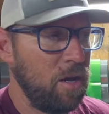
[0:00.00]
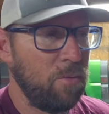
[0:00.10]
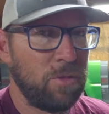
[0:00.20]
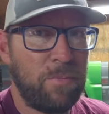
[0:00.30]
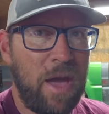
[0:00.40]

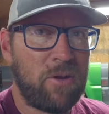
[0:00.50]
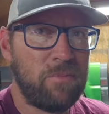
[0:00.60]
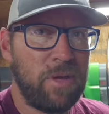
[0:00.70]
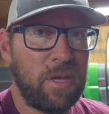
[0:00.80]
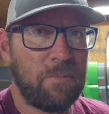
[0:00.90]
with the battery
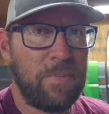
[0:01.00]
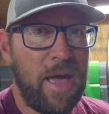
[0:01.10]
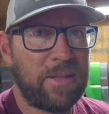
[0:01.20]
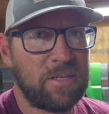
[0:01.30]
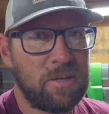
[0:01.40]
being in
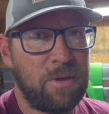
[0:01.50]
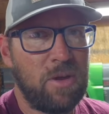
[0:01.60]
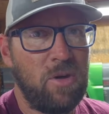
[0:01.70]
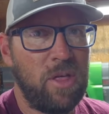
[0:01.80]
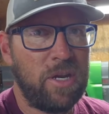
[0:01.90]
back, that's gonna make it
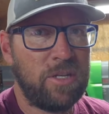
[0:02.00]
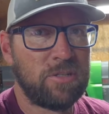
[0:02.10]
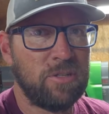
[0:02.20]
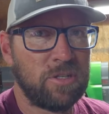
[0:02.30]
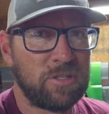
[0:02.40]
a whole lot
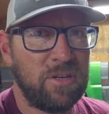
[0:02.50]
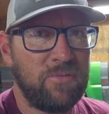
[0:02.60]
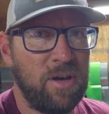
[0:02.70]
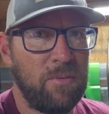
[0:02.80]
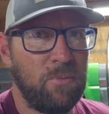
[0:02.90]
easier to hook stuff
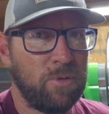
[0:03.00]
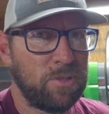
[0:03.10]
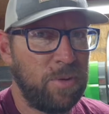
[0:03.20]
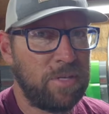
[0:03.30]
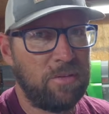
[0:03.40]
up. We'll
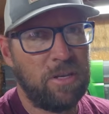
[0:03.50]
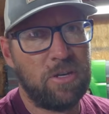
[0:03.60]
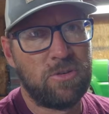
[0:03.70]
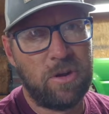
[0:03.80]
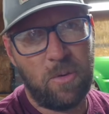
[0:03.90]
just basically have to get
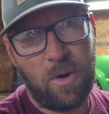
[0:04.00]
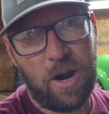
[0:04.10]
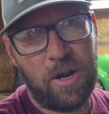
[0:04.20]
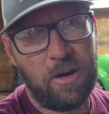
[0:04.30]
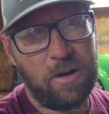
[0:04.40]
a trigger
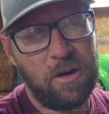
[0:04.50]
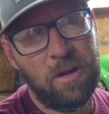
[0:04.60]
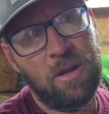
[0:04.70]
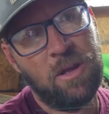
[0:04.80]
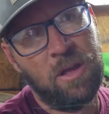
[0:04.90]
wire
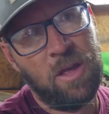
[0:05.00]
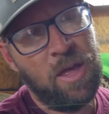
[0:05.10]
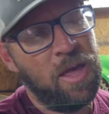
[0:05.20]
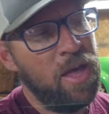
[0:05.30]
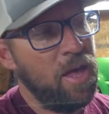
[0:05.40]

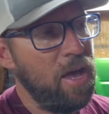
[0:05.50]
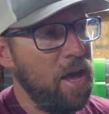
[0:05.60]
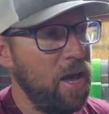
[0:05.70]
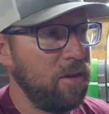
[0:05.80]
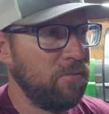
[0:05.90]

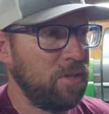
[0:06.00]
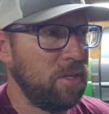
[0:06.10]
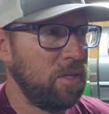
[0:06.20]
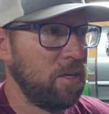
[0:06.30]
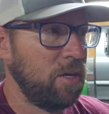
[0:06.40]
out of
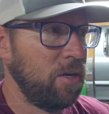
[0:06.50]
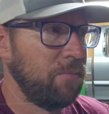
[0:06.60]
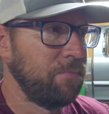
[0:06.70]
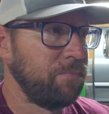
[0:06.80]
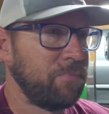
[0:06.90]
the
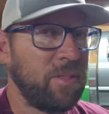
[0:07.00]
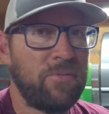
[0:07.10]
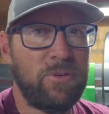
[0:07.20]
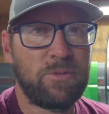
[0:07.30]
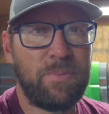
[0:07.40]

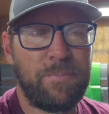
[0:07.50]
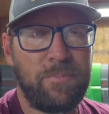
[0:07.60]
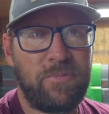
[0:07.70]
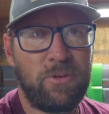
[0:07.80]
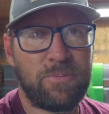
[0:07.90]

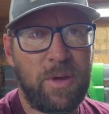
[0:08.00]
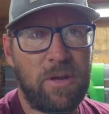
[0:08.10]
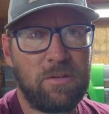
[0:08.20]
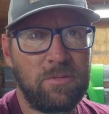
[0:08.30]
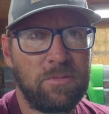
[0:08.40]
fuse
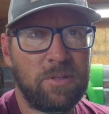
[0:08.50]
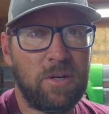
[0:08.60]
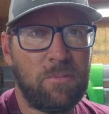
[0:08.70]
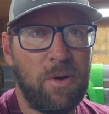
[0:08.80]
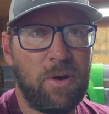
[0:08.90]
panel, get
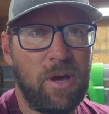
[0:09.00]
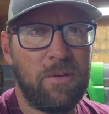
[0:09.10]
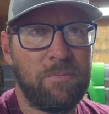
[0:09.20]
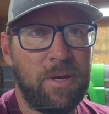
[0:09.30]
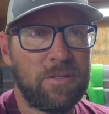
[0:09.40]
a remote
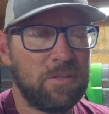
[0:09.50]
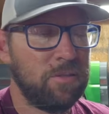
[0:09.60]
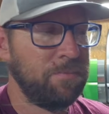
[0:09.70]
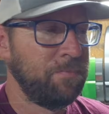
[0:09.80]
on basically.